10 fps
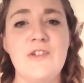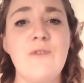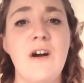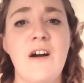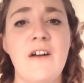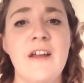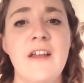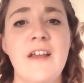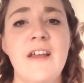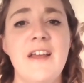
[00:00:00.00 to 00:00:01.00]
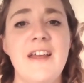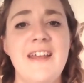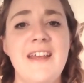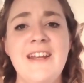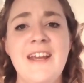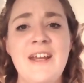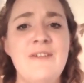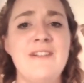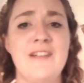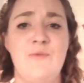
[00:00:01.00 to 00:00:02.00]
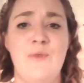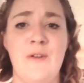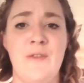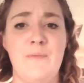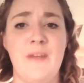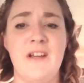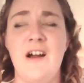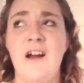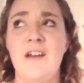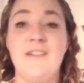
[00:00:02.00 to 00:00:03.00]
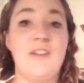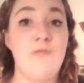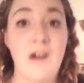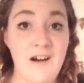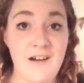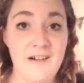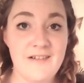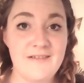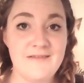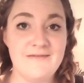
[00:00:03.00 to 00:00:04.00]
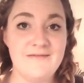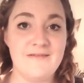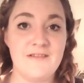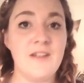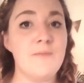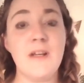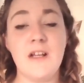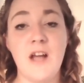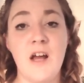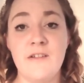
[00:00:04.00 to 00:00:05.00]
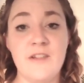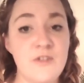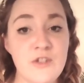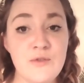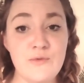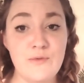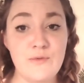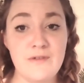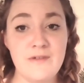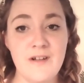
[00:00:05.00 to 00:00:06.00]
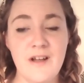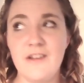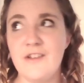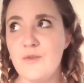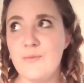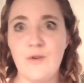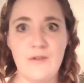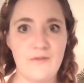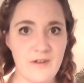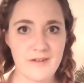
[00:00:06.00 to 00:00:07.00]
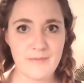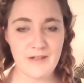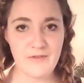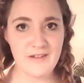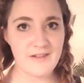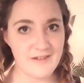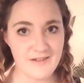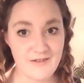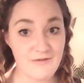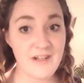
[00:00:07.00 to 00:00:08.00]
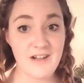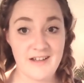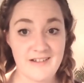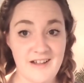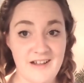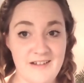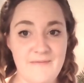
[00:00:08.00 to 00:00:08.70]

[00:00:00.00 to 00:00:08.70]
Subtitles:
you are inherently worthy because you are, not because you do. So important for us manifestors to realize that.